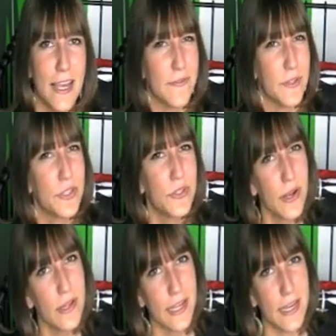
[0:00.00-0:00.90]
If you're
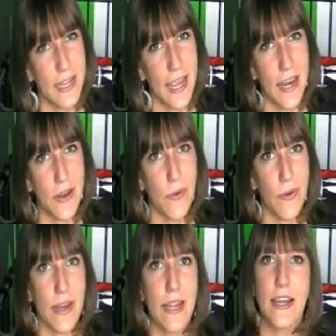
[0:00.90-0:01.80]
struggling in a category,